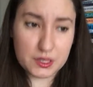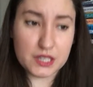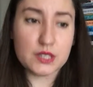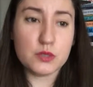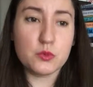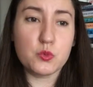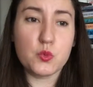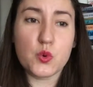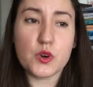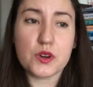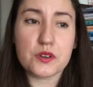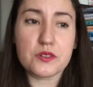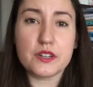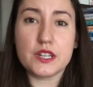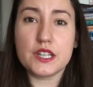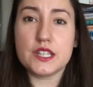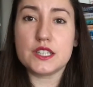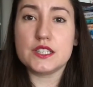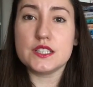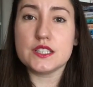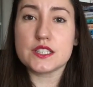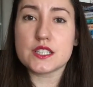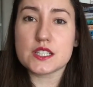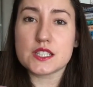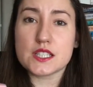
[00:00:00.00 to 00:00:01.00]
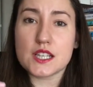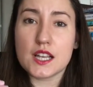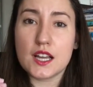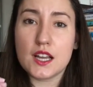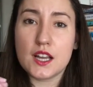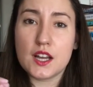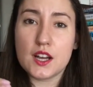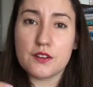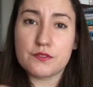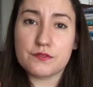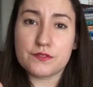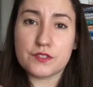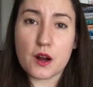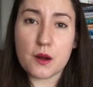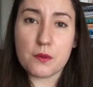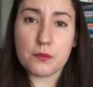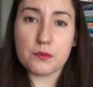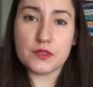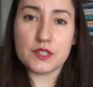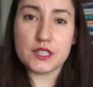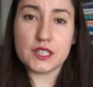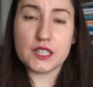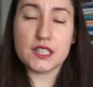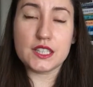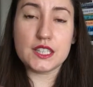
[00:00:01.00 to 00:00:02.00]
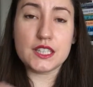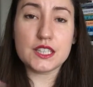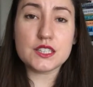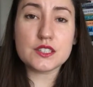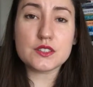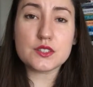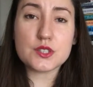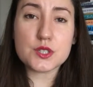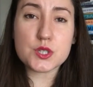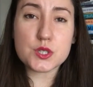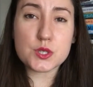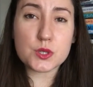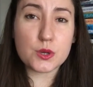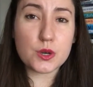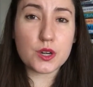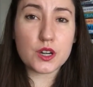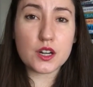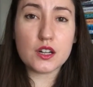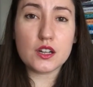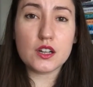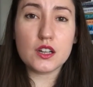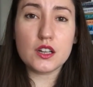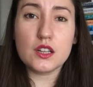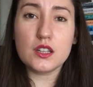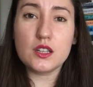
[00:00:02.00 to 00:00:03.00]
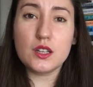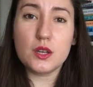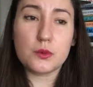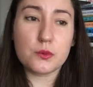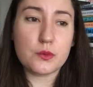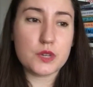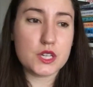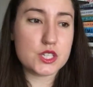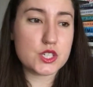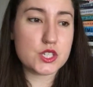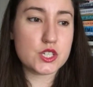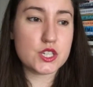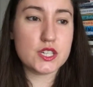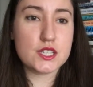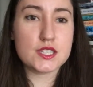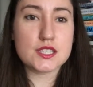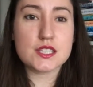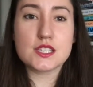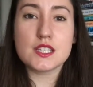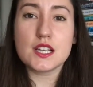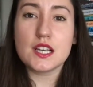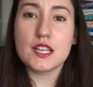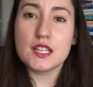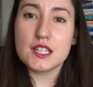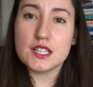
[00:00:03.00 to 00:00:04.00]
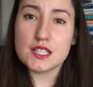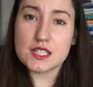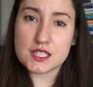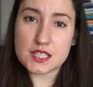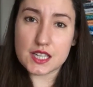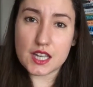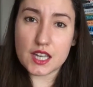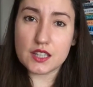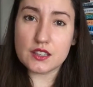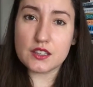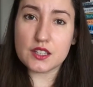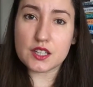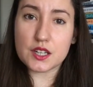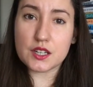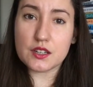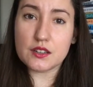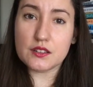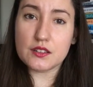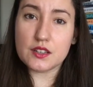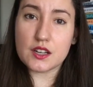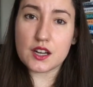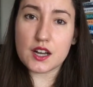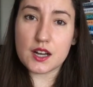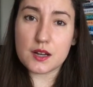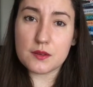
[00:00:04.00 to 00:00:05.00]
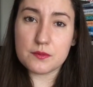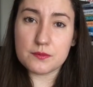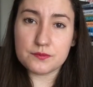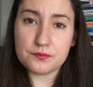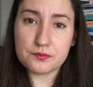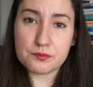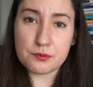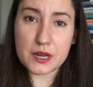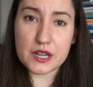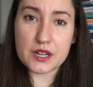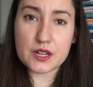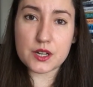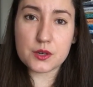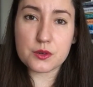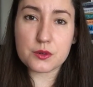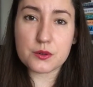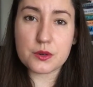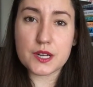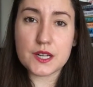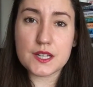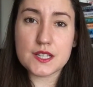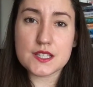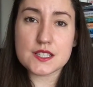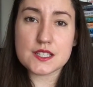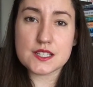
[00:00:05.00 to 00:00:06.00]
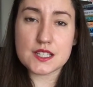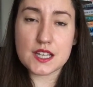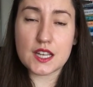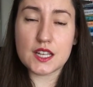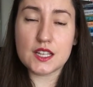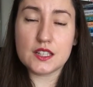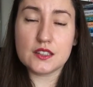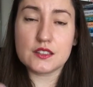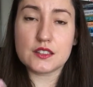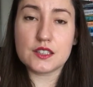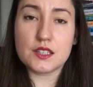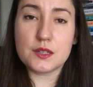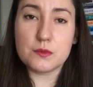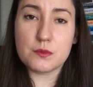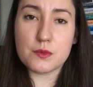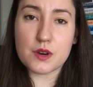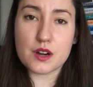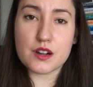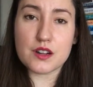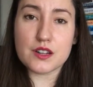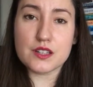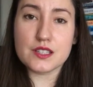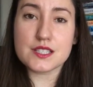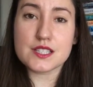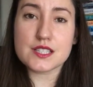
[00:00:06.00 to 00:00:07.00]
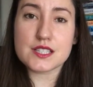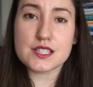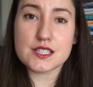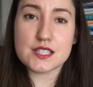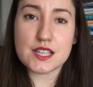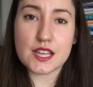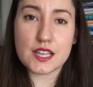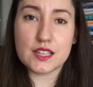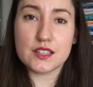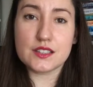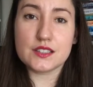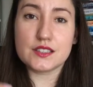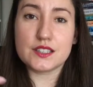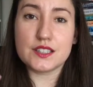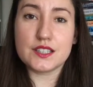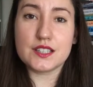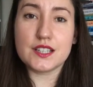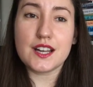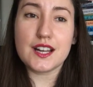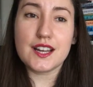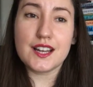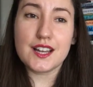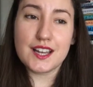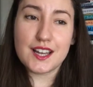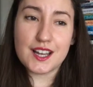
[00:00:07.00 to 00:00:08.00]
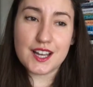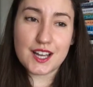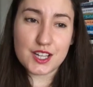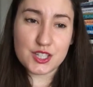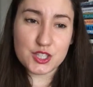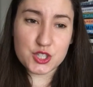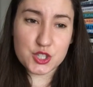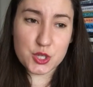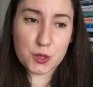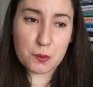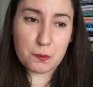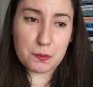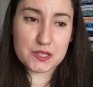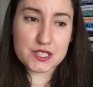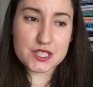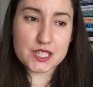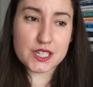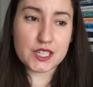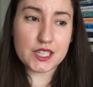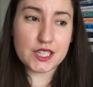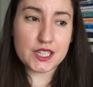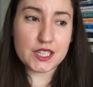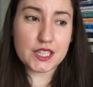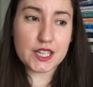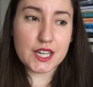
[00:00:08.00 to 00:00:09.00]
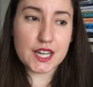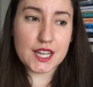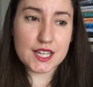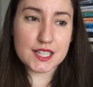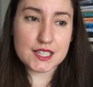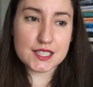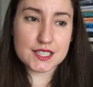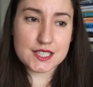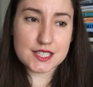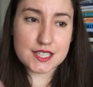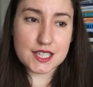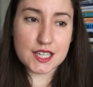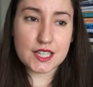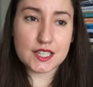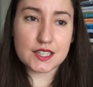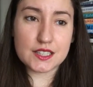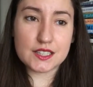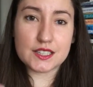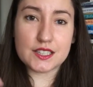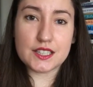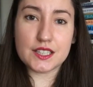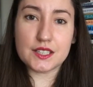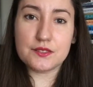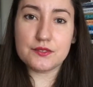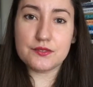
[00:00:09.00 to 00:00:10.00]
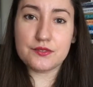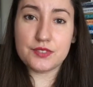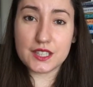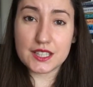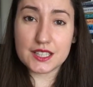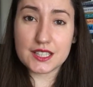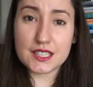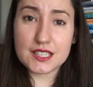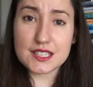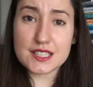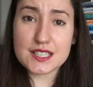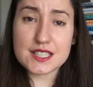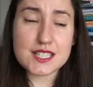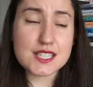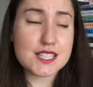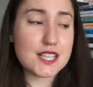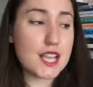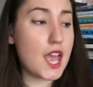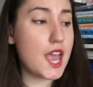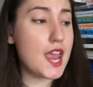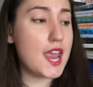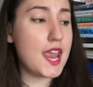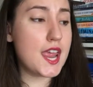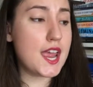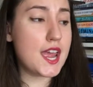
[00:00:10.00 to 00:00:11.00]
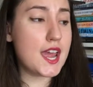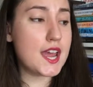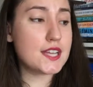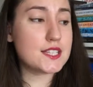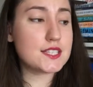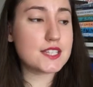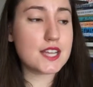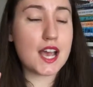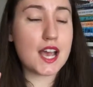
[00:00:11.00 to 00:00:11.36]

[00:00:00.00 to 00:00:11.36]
warriors from the inner circle, which is Sailor Mercury, Sailor Mars, Sailor Jupiter, and Sailor Venus. And